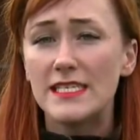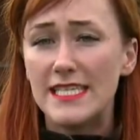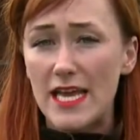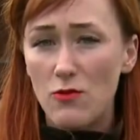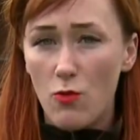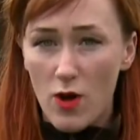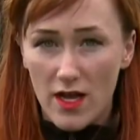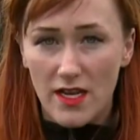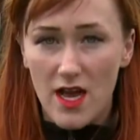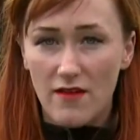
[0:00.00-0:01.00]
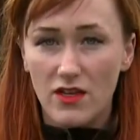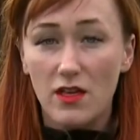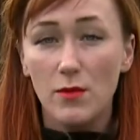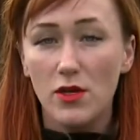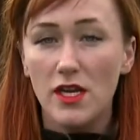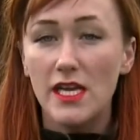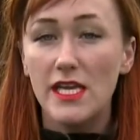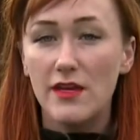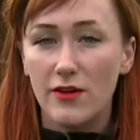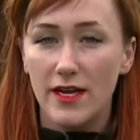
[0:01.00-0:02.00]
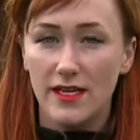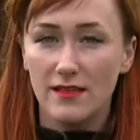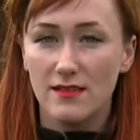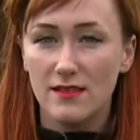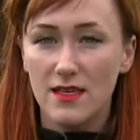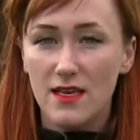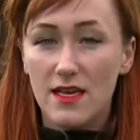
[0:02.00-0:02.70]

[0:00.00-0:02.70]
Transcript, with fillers: day one of the community hearings.